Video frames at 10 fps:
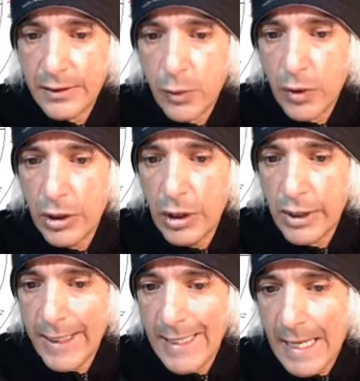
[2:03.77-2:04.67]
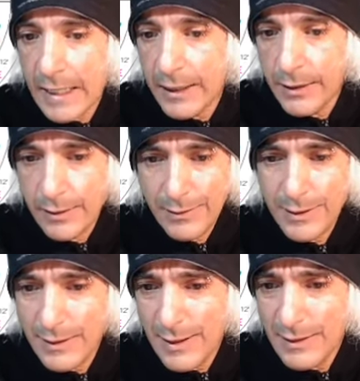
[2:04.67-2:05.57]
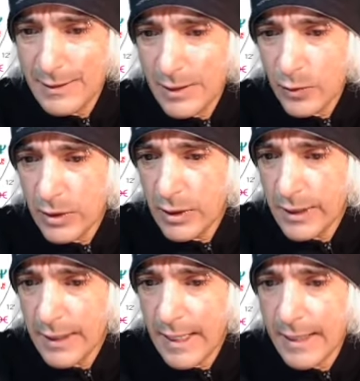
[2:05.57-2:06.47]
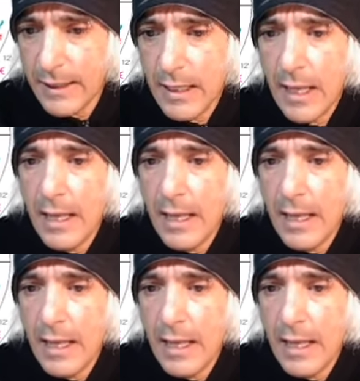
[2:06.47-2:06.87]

So we're looking at it. You know, the sun is there, we're looking at it.